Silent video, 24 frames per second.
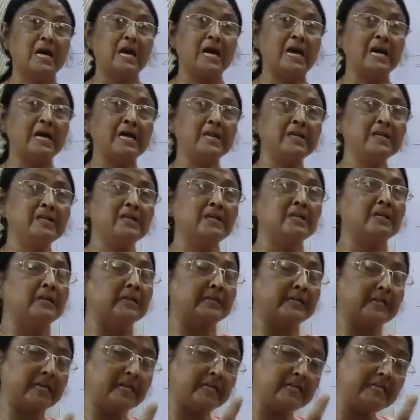I
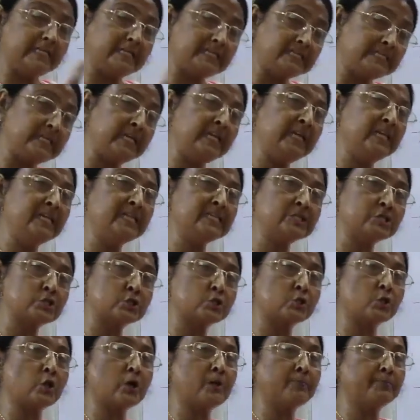can easily
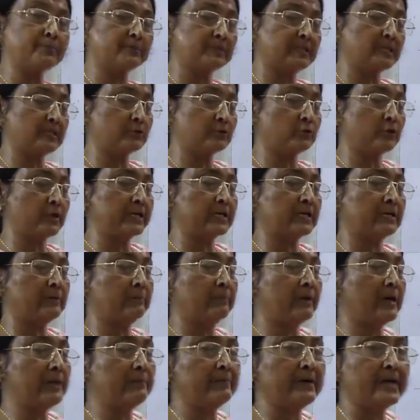stop the toy car
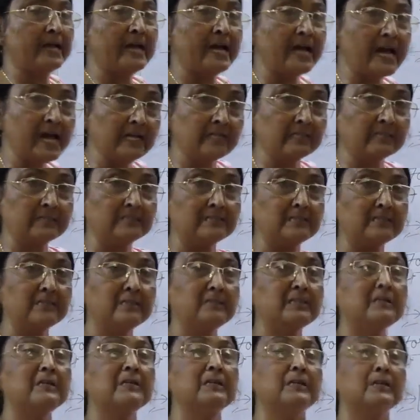by my hand.
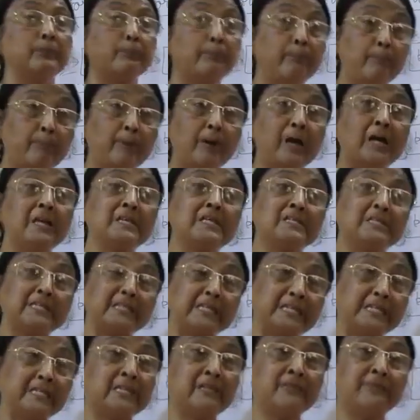But
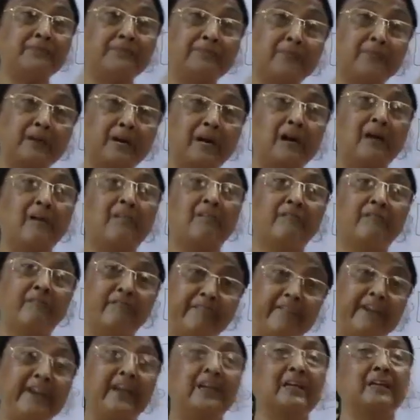if a
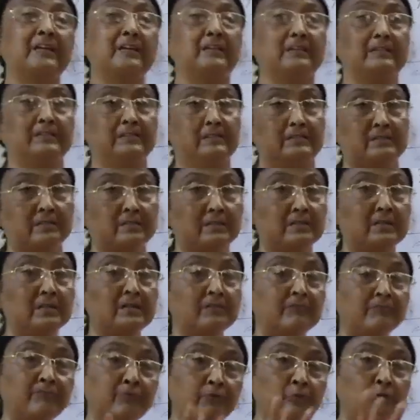vehicle,
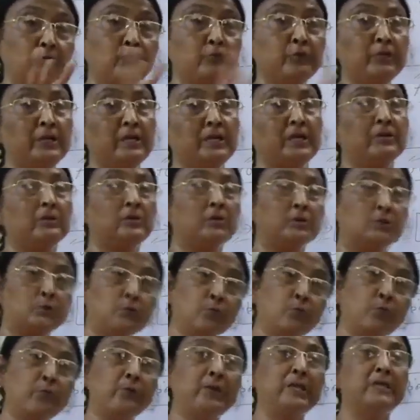four-wheeler,
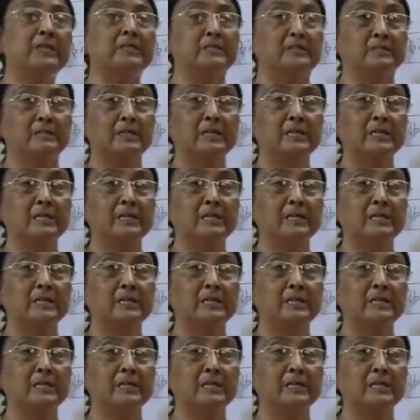two-wheeler,